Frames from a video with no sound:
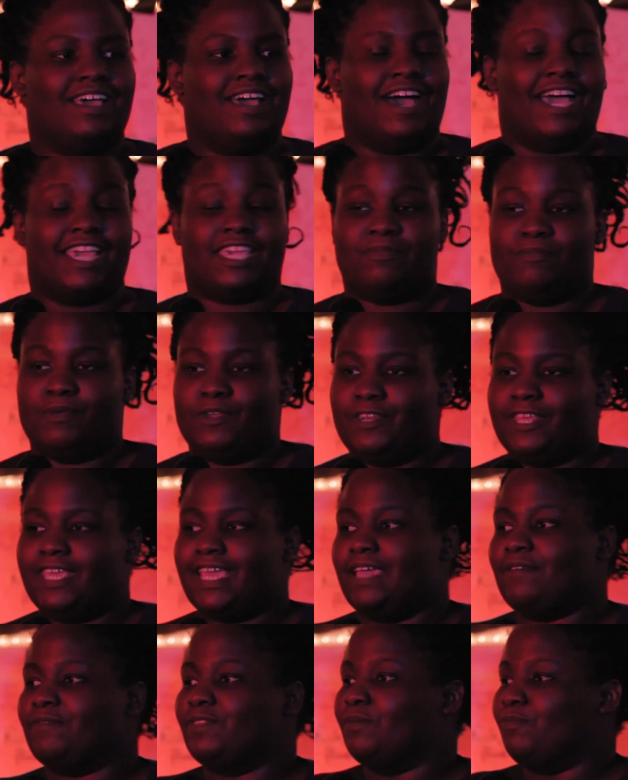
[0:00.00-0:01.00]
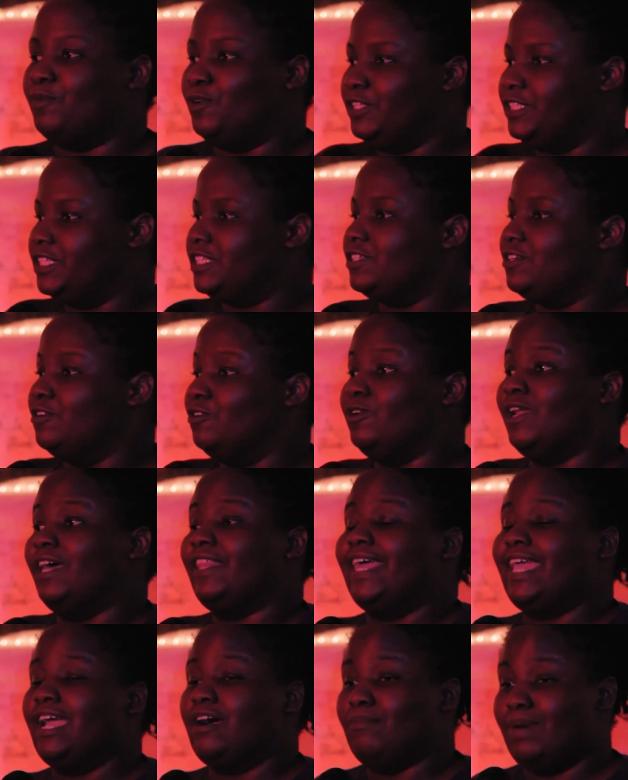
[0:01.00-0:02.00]
I communicate with the boys at school like
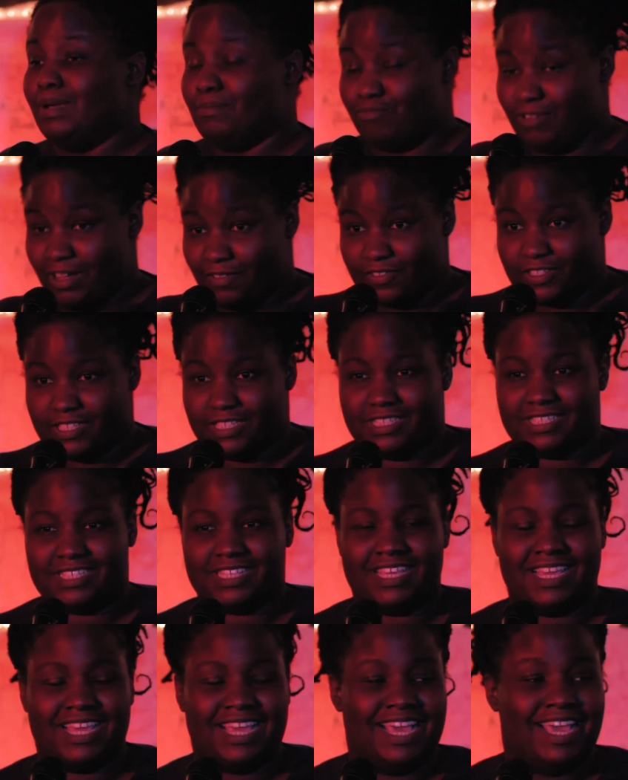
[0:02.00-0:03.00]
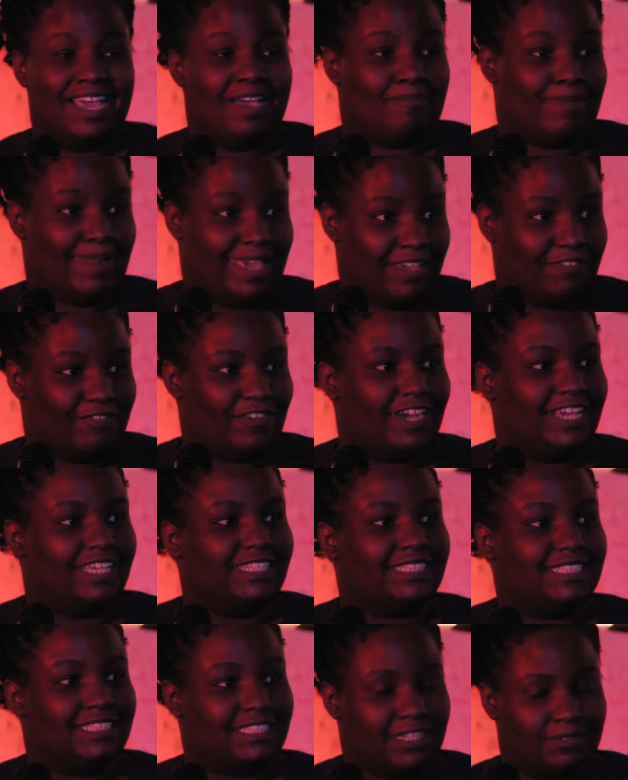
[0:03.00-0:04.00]
they are my brothers, play
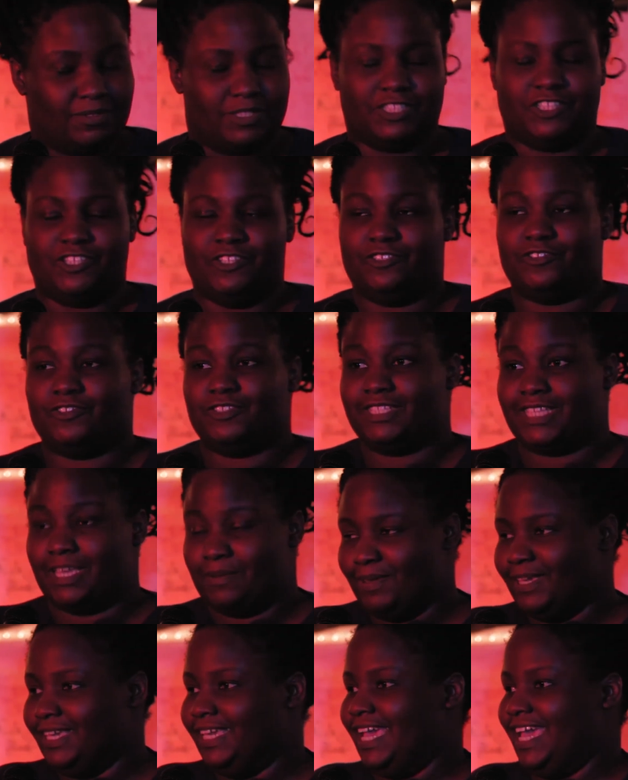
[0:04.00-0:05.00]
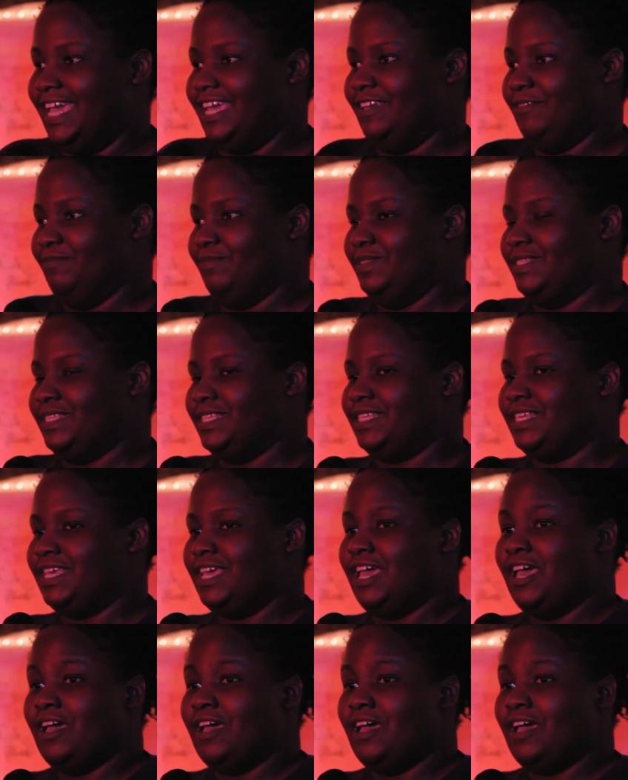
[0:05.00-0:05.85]
fights as substitutes for skipping games.